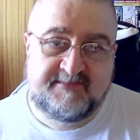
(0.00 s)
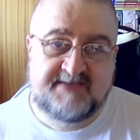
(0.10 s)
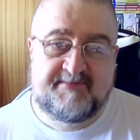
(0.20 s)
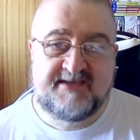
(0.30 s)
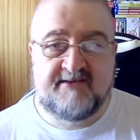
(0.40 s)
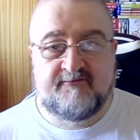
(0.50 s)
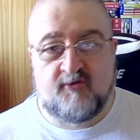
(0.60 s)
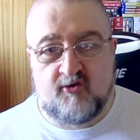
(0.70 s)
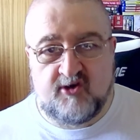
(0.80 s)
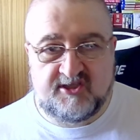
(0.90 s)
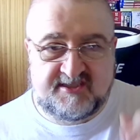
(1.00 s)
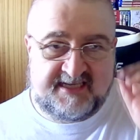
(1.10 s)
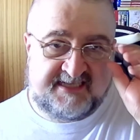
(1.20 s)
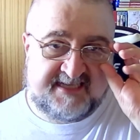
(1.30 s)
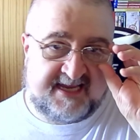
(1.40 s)
been divorced,
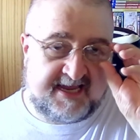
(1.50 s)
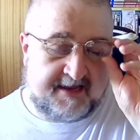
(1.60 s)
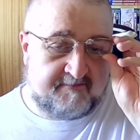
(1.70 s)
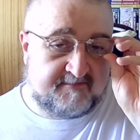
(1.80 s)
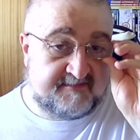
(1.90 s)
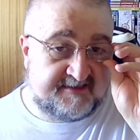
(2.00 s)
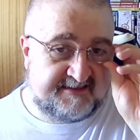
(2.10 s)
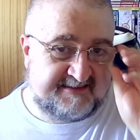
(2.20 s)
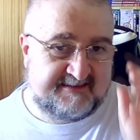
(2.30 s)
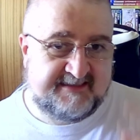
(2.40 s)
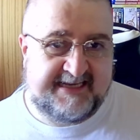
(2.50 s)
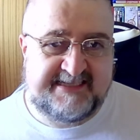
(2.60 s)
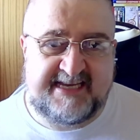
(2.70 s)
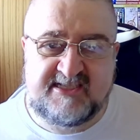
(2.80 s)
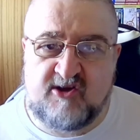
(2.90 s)
he's
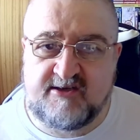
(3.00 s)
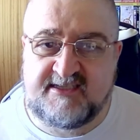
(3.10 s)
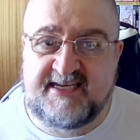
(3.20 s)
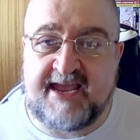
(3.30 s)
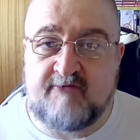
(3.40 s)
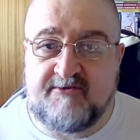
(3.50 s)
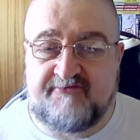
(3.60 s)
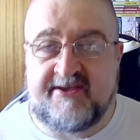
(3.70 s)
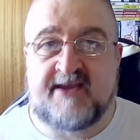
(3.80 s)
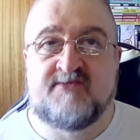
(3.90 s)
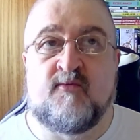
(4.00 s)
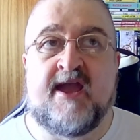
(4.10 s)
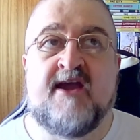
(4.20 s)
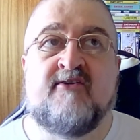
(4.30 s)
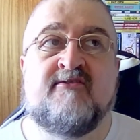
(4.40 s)
not dealt with things
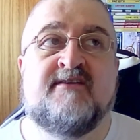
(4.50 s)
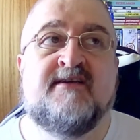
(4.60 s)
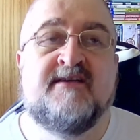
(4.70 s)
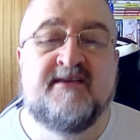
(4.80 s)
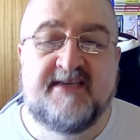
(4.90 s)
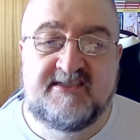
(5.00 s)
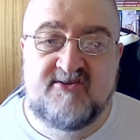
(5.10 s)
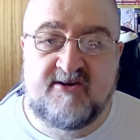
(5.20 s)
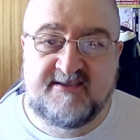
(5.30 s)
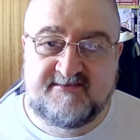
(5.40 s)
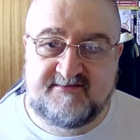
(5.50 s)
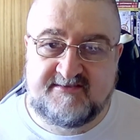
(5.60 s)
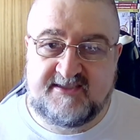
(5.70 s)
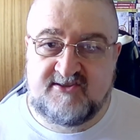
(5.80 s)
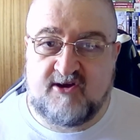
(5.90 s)
well, he's not
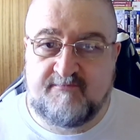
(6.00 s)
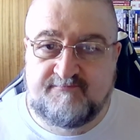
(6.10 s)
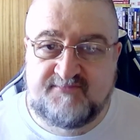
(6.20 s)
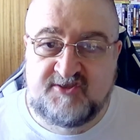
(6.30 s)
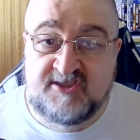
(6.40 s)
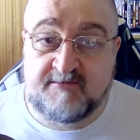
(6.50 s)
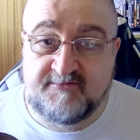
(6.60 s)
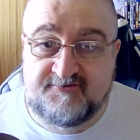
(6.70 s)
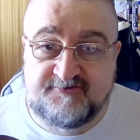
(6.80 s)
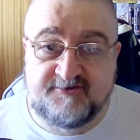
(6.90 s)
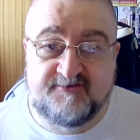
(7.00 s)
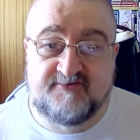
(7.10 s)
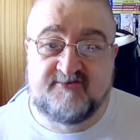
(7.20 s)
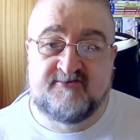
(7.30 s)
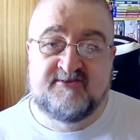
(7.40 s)
jumped
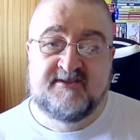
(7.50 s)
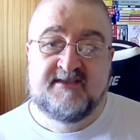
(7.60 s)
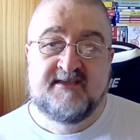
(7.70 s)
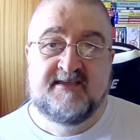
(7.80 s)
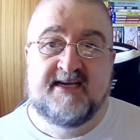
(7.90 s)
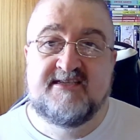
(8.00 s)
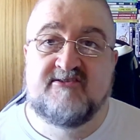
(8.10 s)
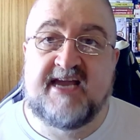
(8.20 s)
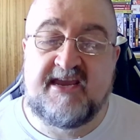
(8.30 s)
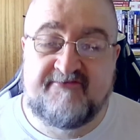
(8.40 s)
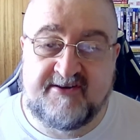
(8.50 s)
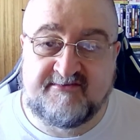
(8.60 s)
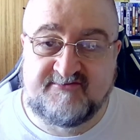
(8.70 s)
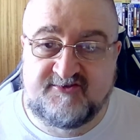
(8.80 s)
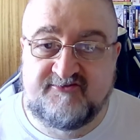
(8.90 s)
through his life
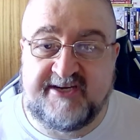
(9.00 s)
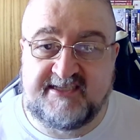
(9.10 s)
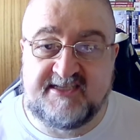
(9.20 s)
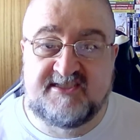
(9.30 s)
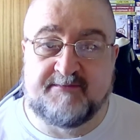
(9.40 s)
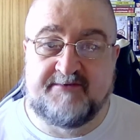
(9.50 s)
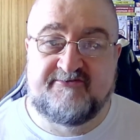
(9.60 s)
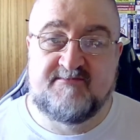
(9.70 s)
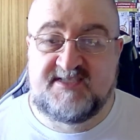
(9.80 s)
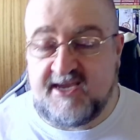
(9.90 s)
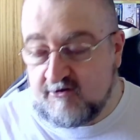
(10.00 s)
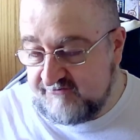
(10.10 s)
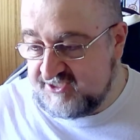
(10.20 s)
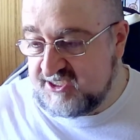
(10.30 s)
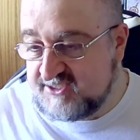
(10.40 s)
and created something for himself.
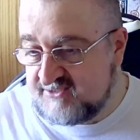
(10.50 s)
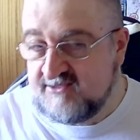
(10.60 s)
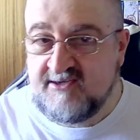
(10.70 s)
He's just